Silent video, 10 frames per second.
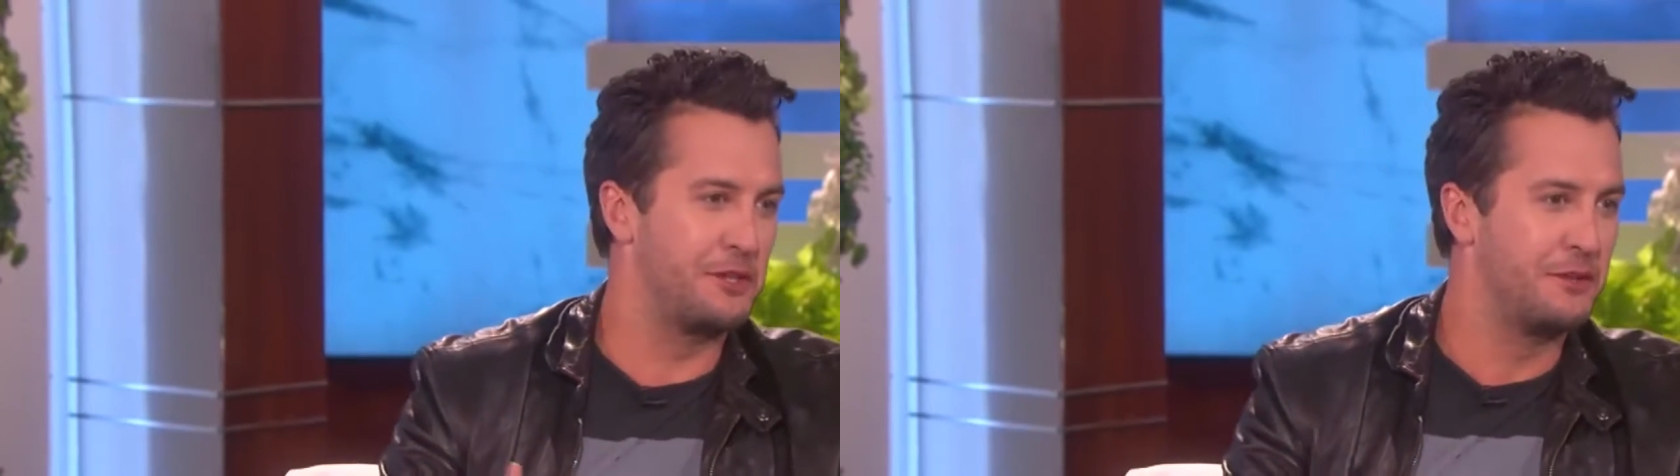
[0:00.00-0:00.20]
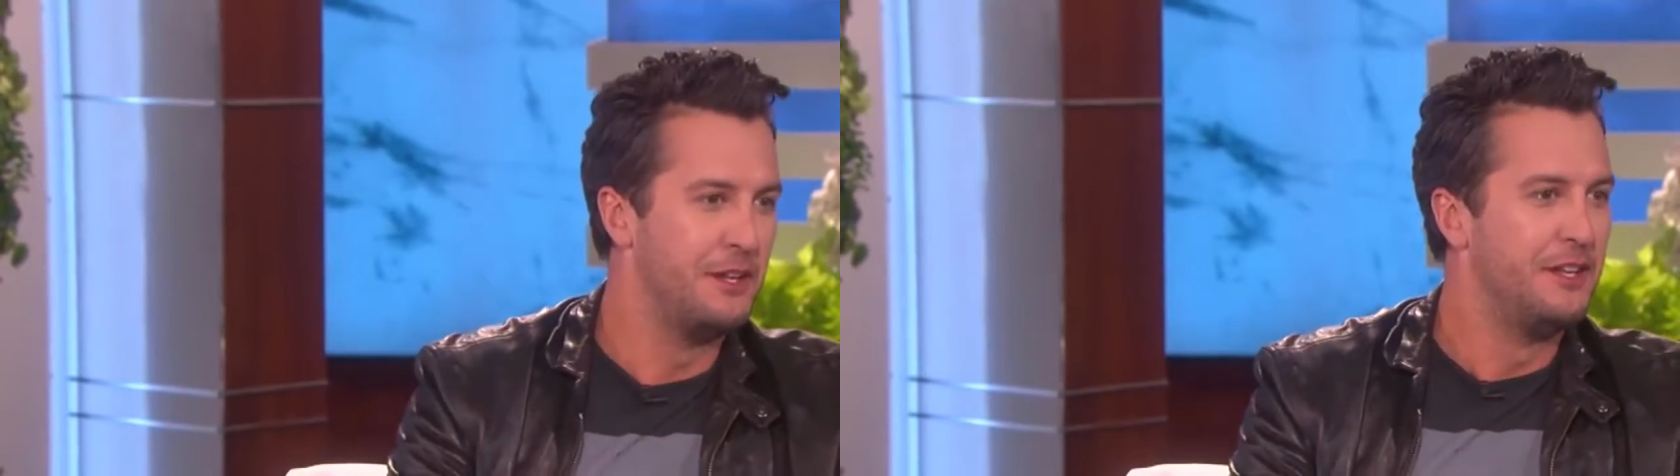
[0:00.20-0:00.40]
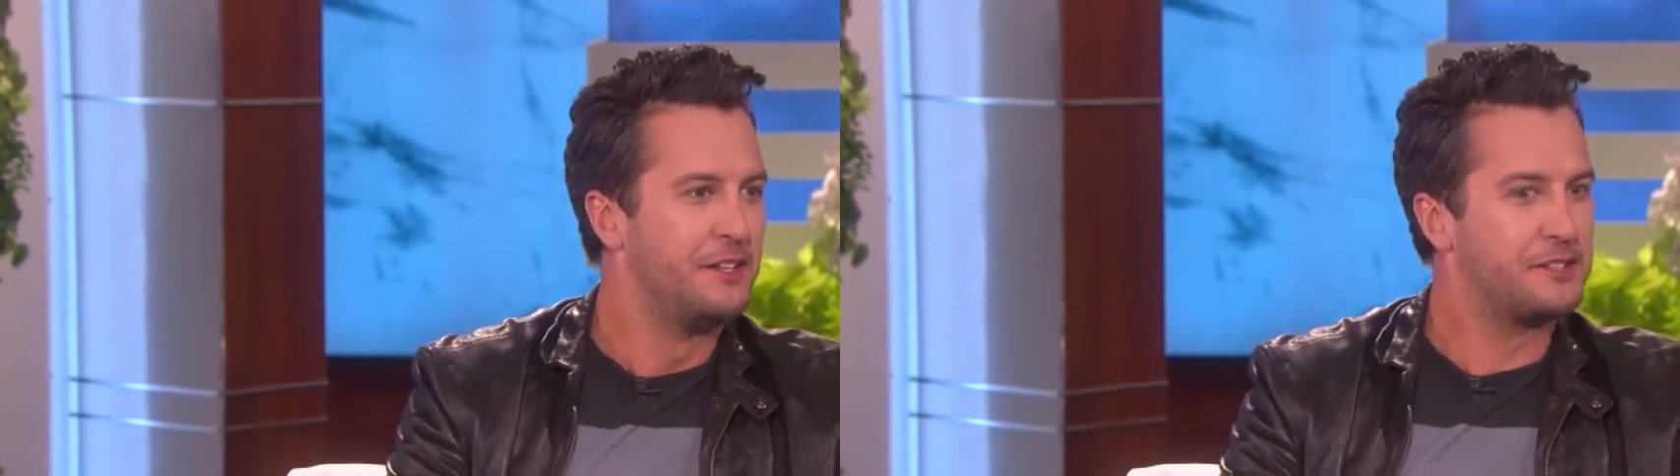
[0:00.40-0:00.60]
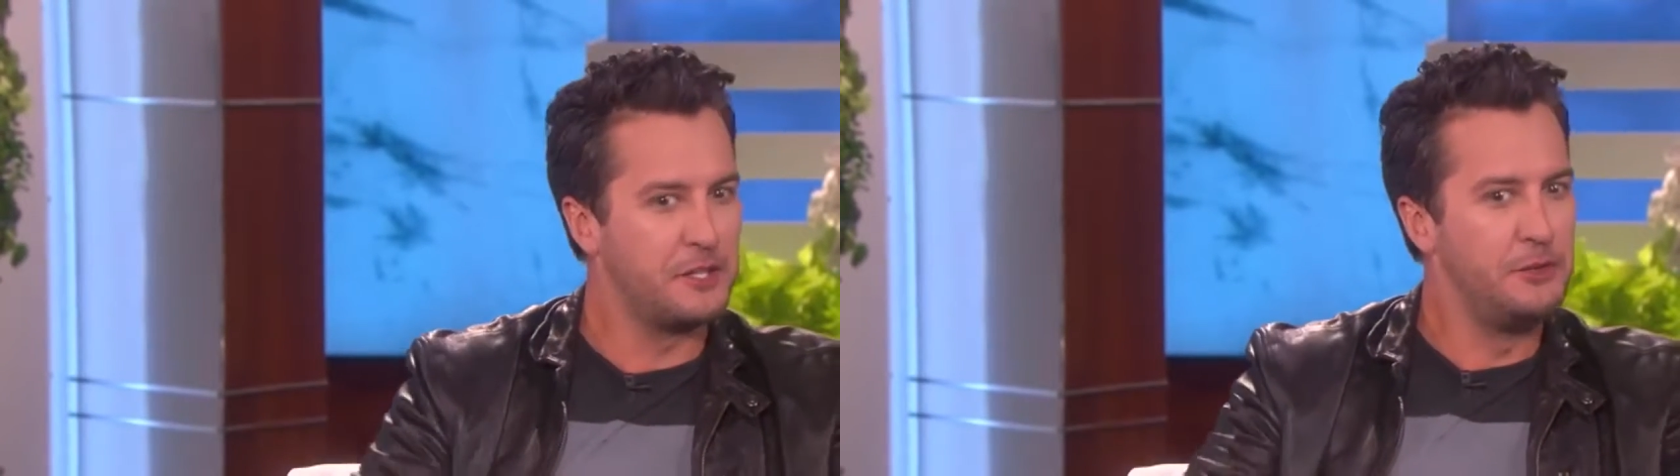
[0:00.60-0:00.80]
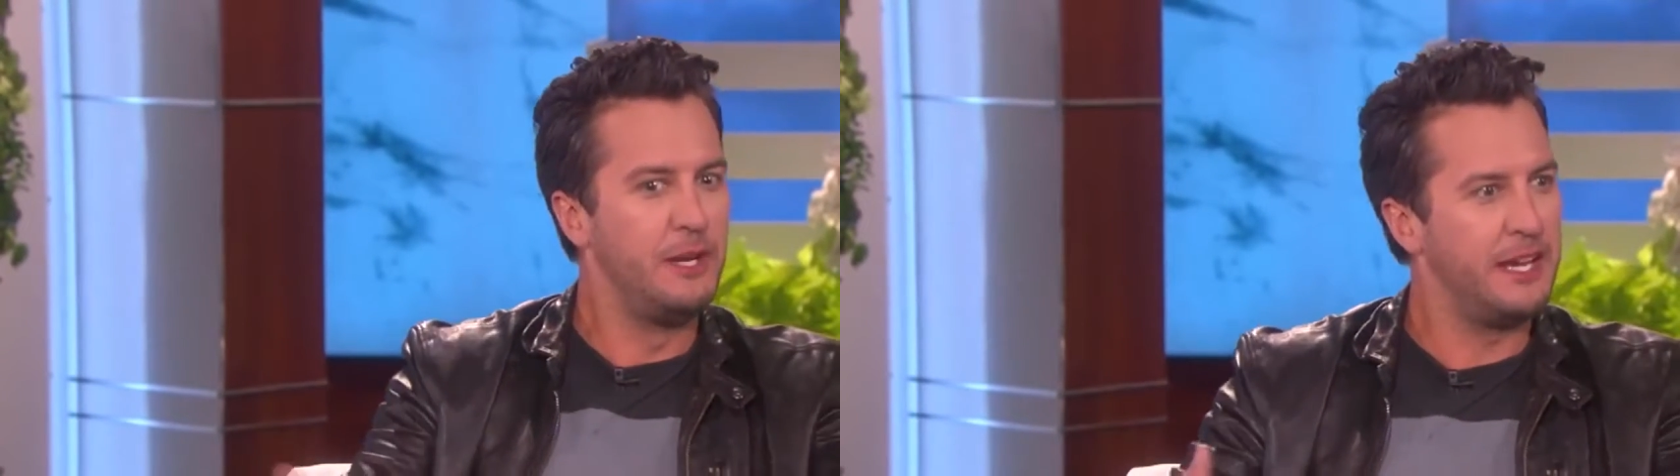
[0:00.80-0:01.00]
career, you know,
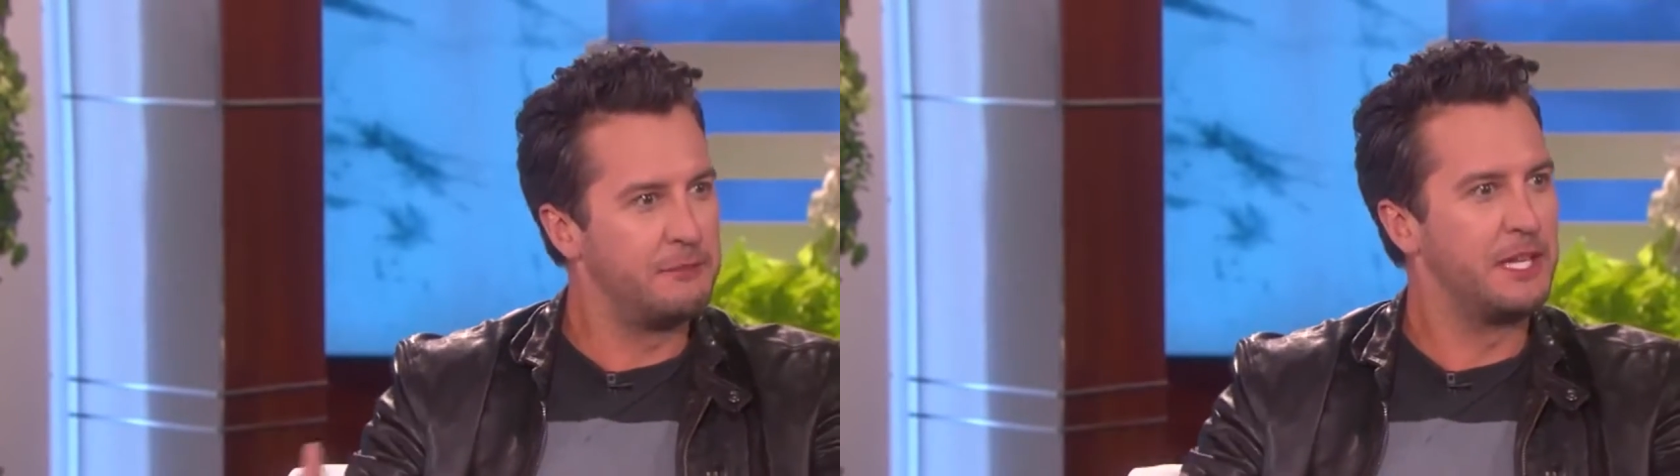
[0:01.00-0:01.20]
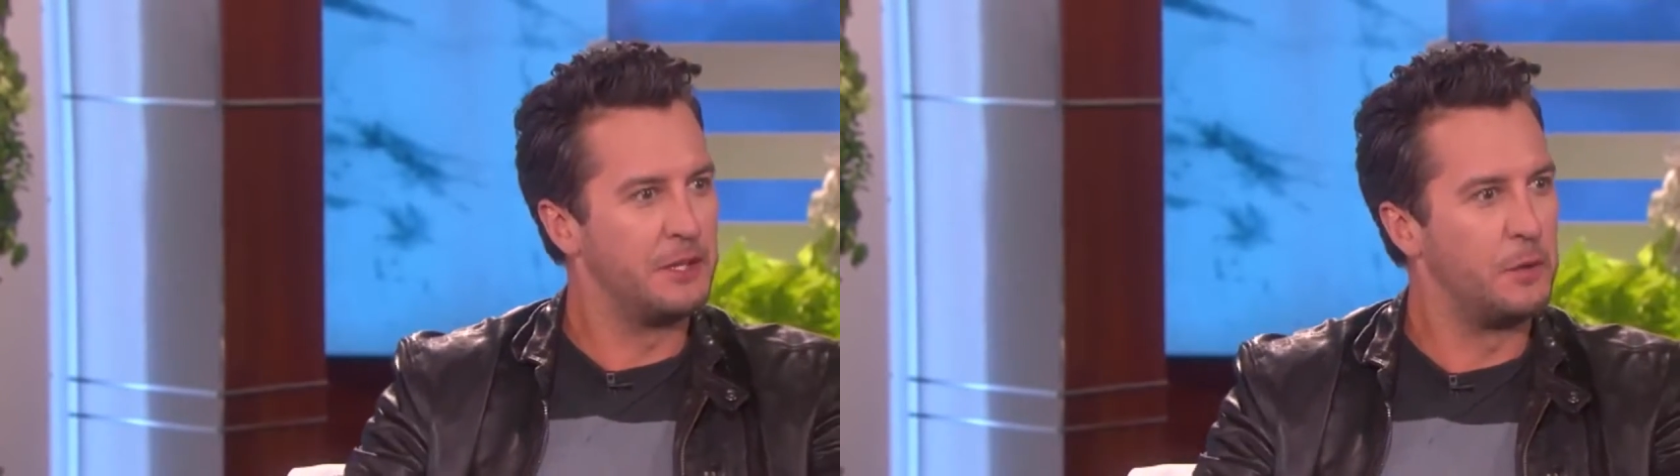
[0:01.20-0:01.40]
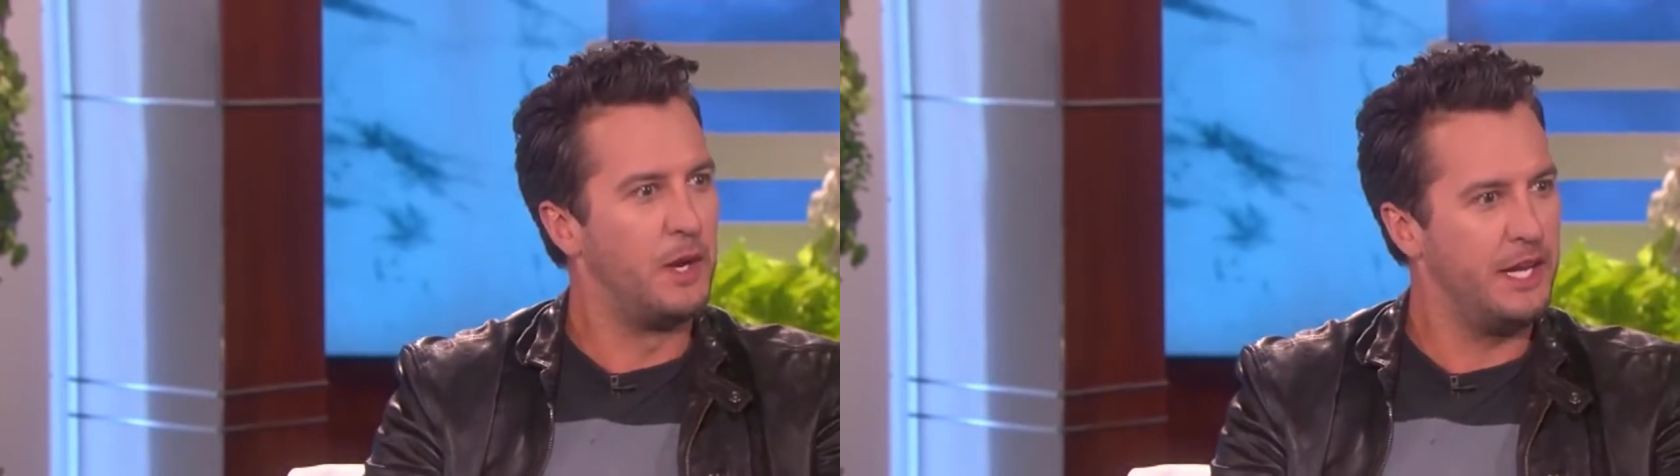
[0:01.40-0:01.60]
you don't